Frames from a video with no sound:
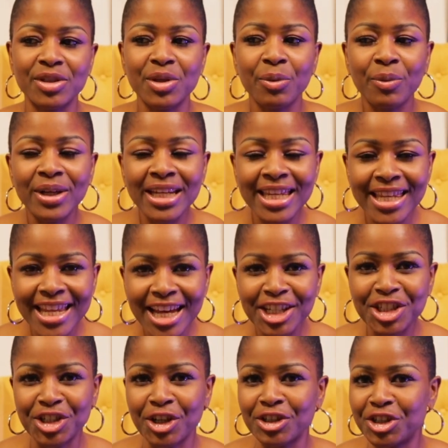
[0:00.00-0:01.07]
the
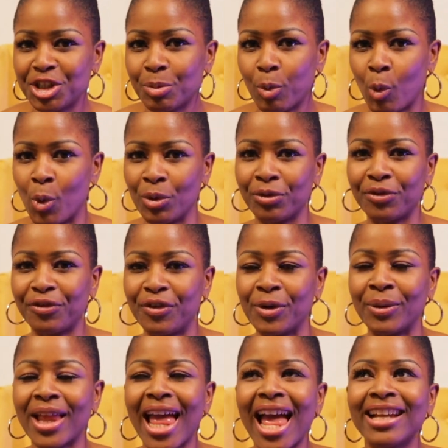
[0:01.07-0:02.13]
relationship will
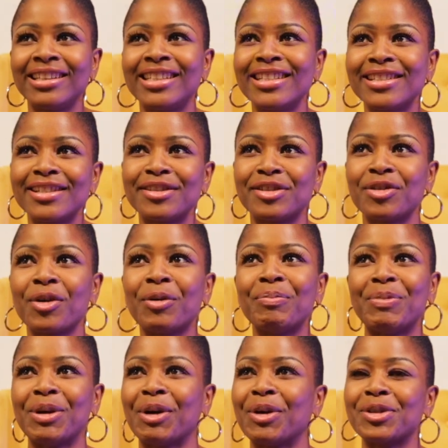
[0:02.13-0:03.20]
fail, and this is not
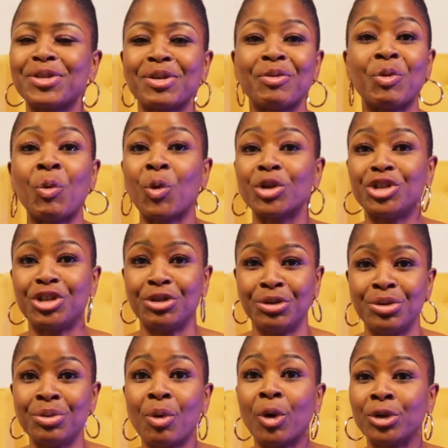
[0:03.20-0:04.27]
because of what you
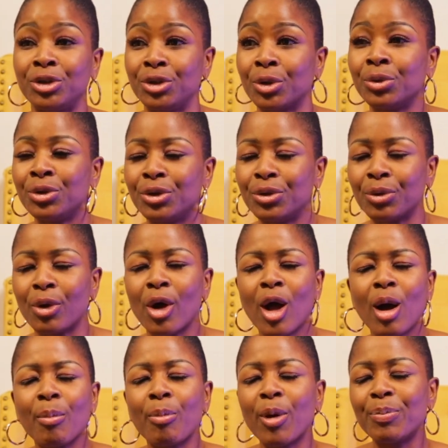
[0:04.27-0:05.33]
do or don't do,
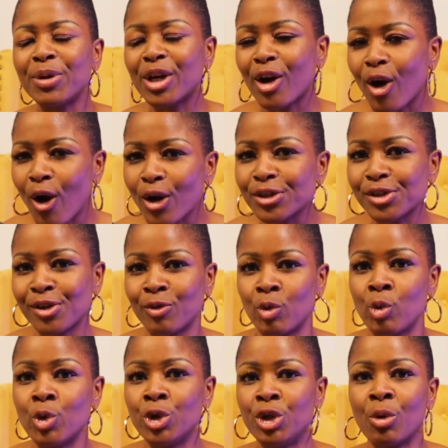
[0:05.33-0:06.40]
but because of
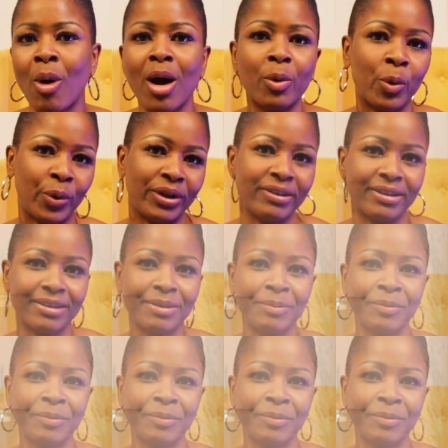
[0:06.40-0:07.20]
who you are with.